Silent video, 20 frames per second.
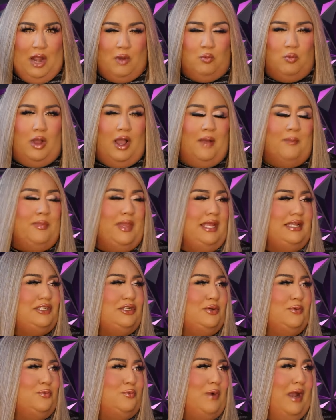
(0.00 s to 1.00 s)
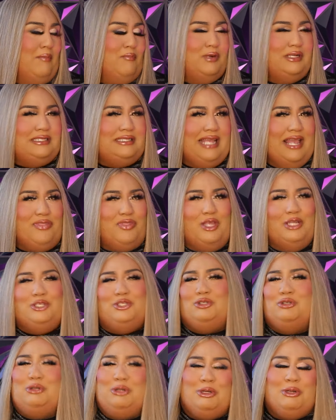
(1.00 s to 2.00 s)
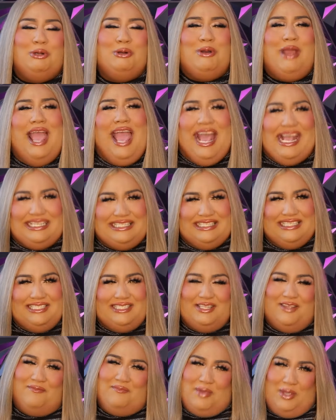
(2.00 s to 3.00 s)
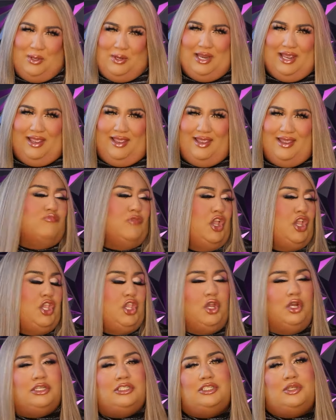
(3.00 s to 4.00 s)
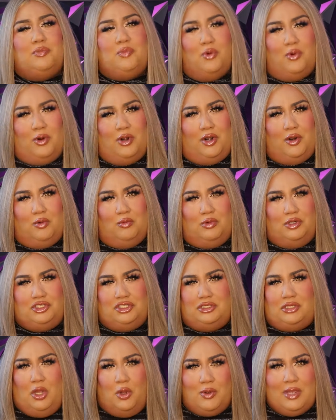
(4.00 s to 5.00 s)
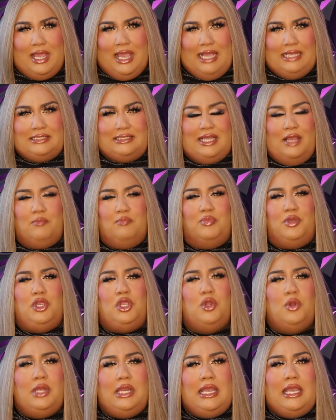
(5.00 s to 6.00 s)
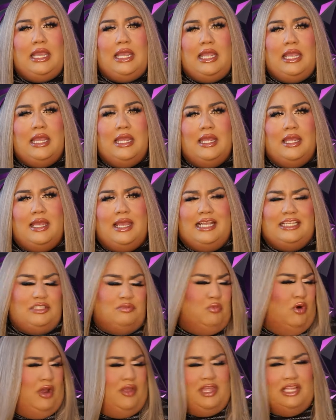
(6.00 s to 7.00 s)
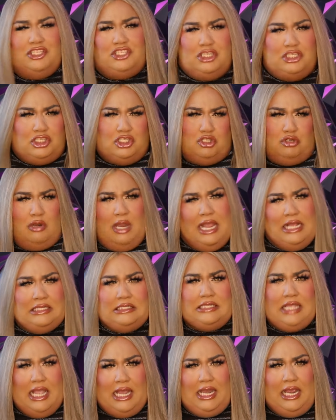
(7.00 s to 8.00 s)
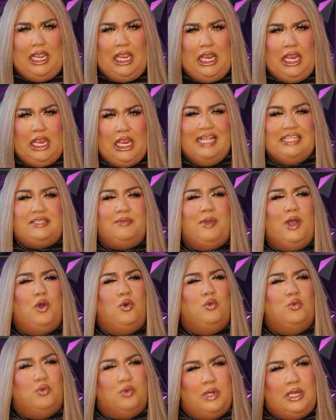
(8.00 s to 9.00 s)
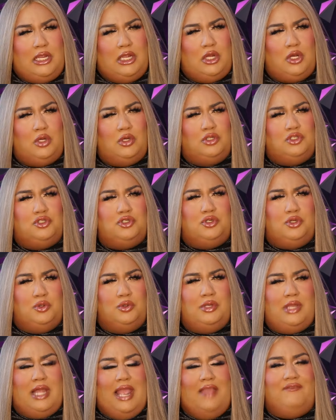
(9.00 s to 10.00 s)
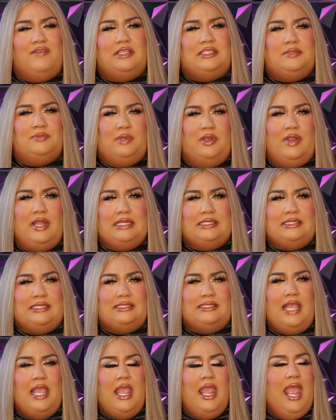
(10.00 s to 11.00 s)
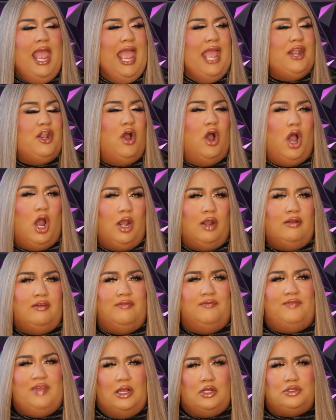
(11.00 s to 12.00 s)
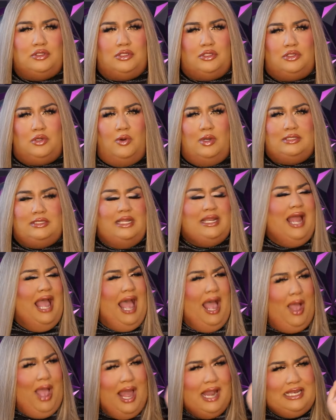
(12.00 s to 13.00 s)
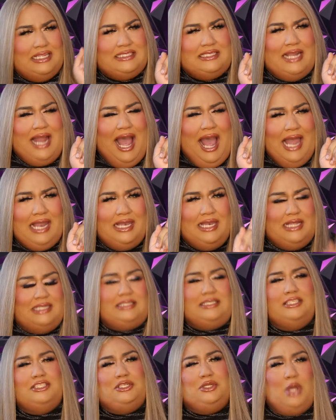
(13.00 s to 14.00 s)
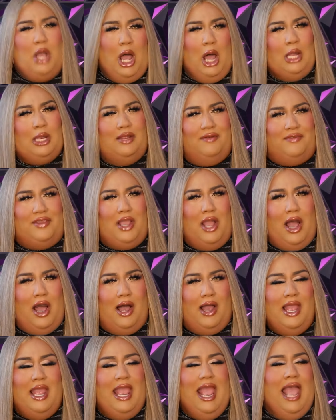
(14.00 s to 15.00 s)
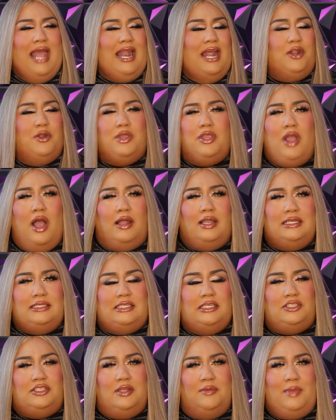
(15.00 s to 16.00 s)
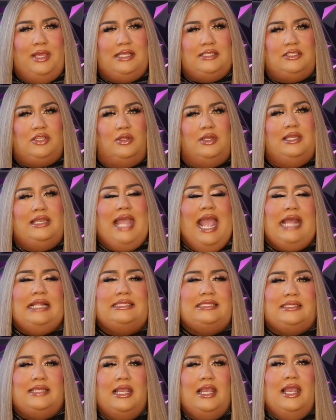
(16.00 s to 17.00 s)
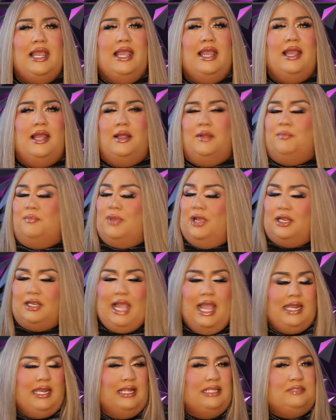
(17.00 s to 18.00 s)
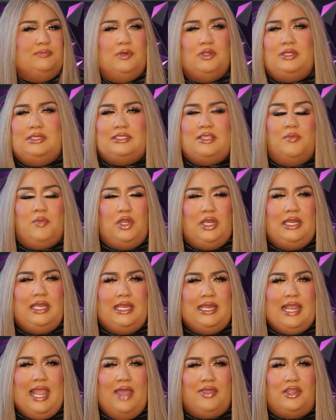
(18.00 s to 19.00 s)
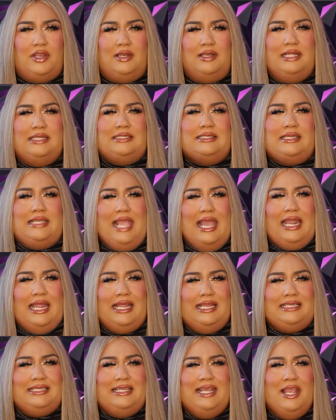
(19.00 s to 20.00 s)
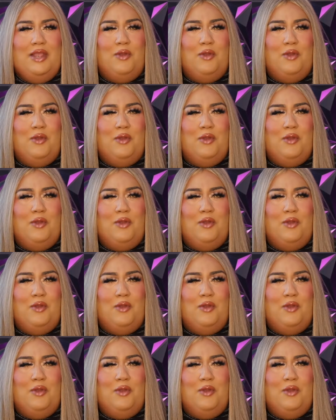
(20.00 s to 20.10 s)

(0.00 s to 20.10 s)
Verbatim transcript: and want me to represent the true essence of beauty, your support will showcase that beauty is more than just trends, honey. It's about real, true life experiences and heartfelt stories. And I listen, I listen to all of y'all, and I know y'all listen to me, so let's honey, let's build this community together. Let's get it.